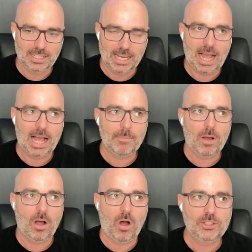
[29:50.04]

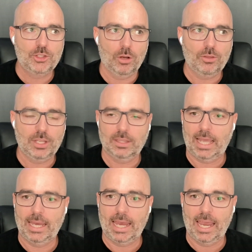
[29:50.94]
I don't think
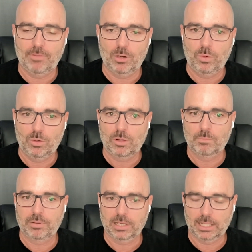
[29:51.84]
they ever will
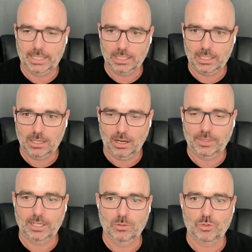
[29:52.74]
completely. I
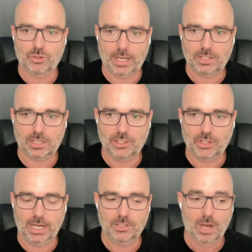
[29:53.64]
think it'll drastically
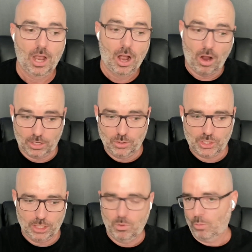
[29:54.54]
change. I could
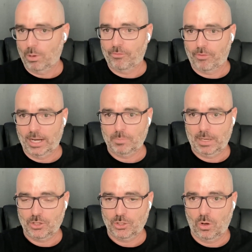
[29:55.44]
see a world where phrase
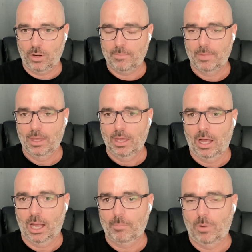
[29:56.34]
match is gone.
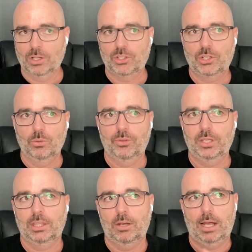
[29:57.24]
I still
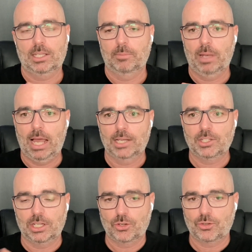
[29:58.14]
think there are some
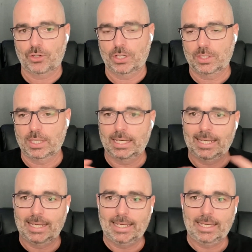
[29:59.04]
large industries that
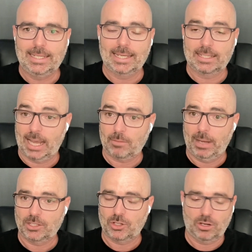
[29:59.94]
need exact
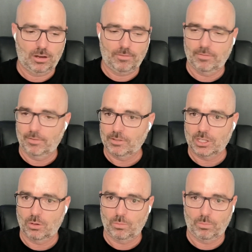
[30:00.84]
match. I don't know if you've ever
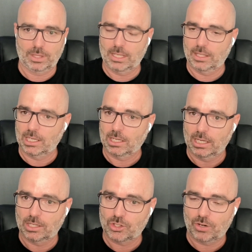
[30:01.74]
dealt with anything
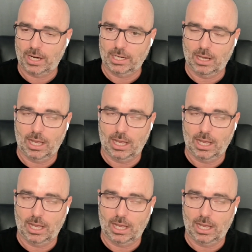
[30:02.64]
in Australia.